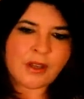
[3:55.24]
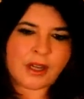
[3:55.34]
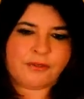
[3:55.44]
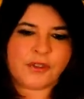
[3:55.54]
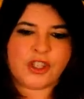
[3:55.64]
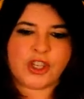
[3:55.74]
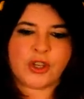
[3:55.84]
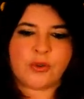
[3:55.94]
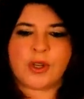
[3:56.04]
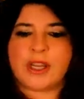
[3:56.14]
And for
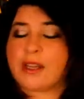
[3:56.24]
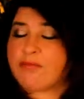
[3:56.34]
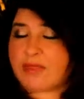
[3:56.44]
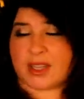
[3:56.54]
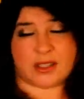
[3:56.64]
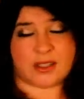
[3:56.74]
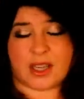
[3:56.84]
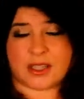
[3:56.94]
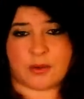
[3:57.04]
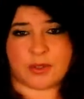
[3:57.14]
you, it's,
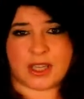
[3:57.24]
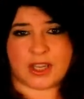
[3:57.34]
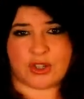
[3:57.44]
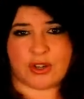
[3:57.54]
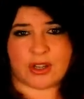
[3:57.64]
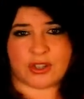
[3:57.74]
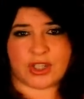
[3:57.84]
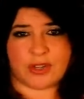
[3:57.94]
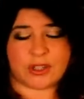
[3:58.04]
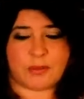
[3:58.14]
as I was saying to you
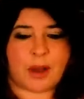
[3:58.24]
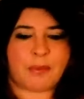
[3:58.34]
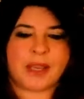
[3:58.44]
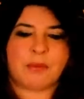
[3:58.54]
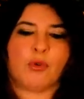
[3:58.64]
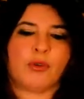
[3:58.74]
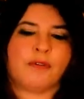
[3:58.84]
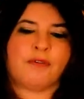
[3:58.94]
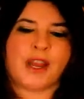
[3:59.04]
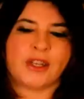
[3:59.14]
last year, it's about being more
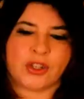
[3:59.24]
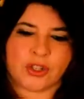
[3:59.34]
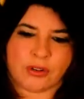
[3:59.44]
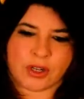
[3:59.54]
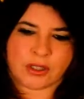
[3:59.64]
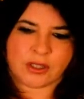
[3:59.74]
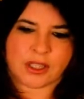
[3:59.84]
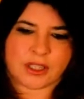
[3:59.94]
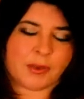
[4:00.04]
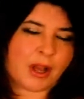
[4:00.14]
adventurous.
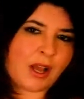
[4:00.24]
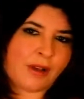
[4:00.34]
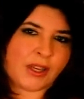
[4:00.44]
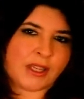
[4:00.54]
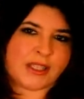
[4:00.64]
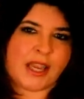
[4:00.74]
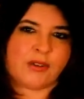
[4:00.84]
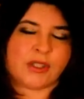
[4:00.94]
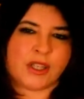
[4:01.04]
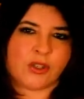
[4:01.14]
It's about having
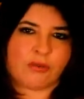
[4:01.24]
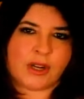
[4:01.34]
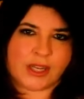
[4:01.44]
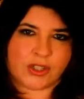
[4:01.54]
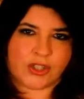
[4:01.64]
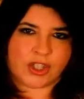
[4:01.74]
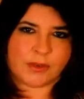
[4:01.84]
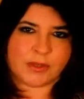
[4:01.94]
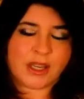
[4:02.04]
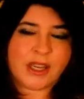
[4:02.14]
integrity in your
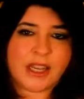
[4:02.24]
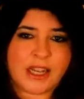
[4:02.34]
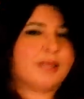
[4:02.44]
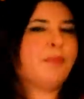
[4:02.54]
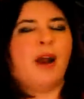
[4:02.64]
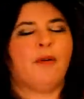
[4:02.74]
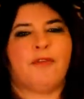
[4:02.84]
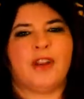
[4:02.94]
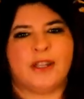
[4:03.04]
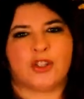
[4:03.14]
relationships. It's
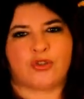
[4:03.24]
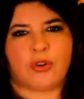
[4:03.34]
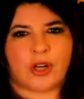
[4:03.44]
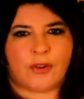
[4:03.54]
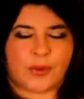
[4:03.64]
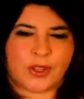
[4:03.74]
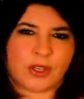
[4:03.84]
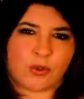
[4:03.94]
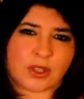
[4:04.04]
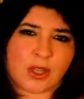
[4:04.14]
about feeling strong enough
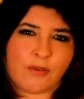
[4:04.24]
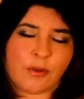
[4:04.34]
within yourself